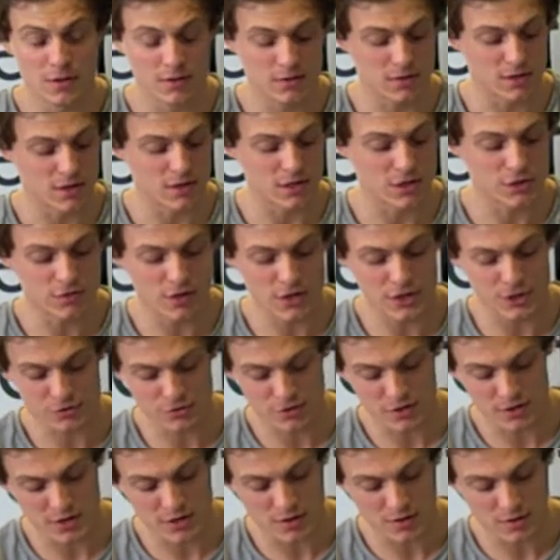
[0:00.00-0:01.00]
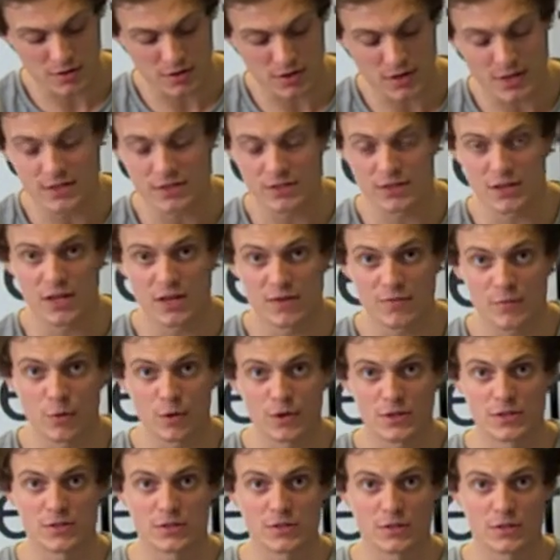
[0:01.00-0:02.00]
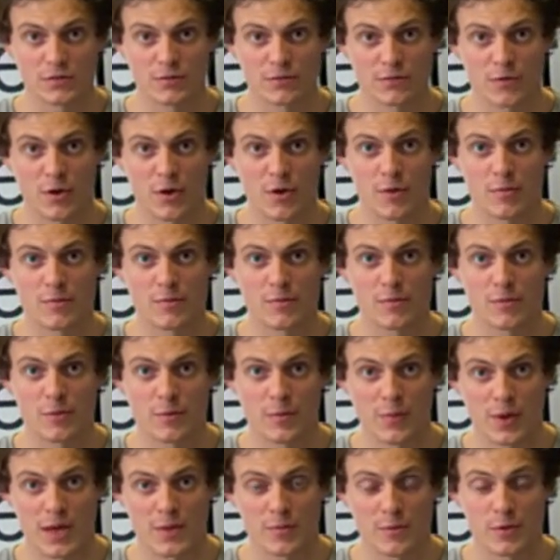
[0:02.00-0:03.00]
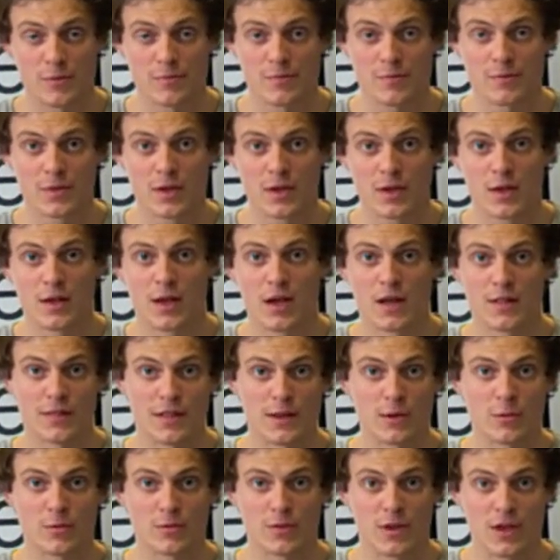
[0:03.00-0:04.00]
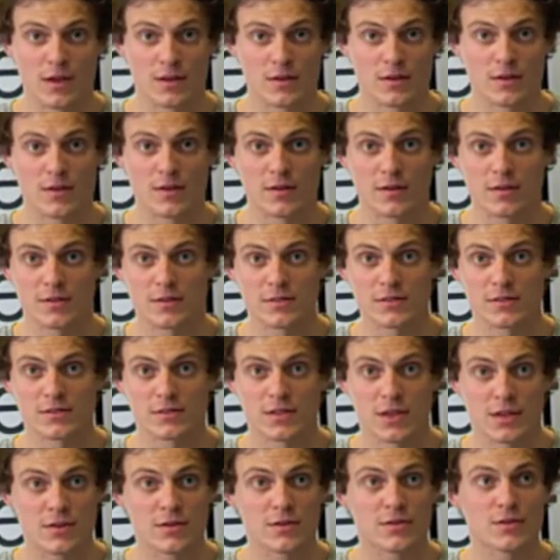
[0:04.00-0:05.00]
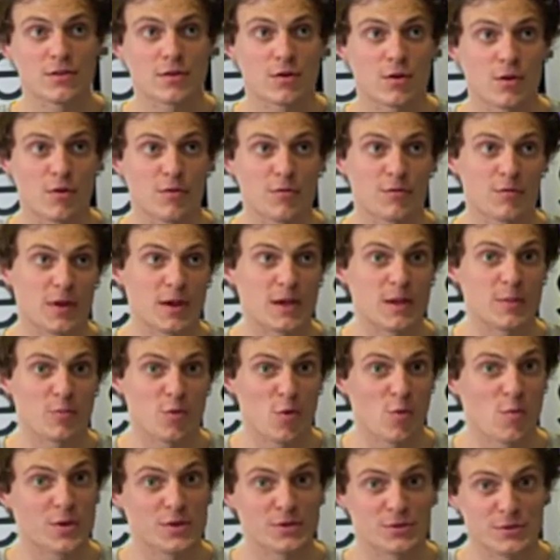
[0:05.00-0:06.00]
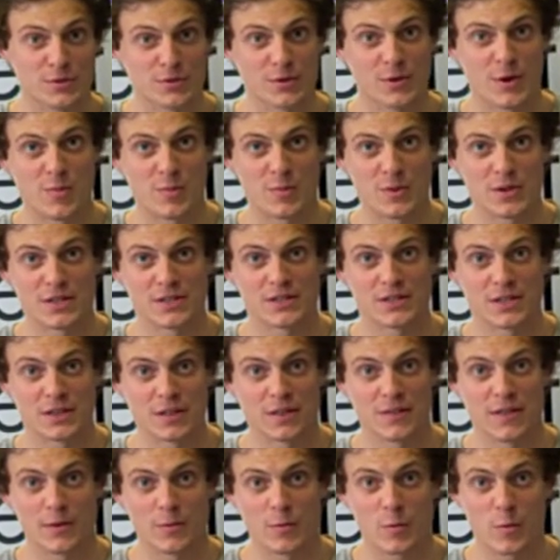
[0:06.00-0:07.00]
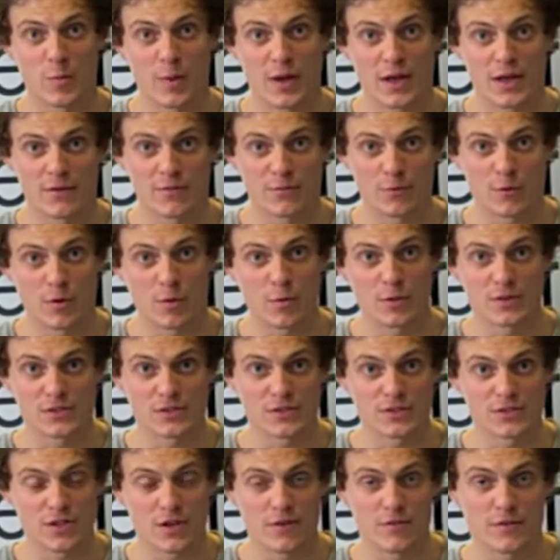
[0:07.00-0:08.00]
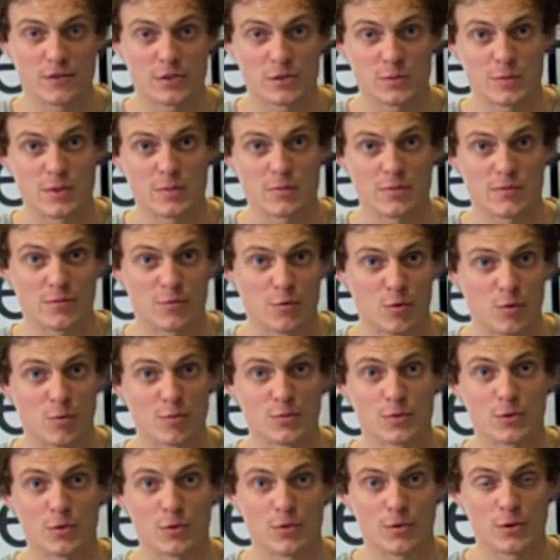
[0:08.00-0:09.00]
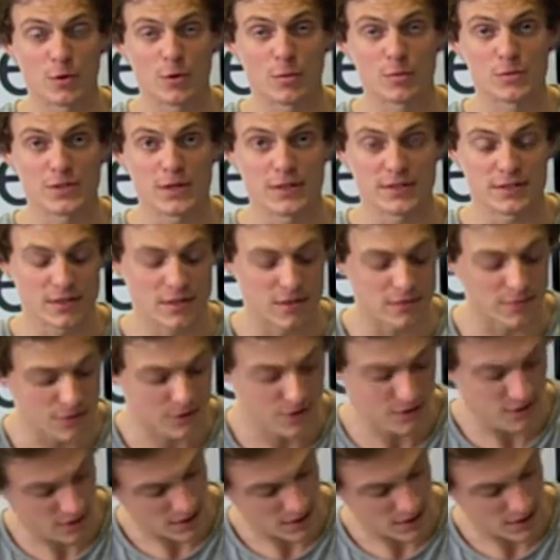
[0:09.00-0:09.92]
The Treasury needs an invoice to confirm the payment, and they will then send off a promise to the company saying that they will pay for it once the service has been performed or the object delivered.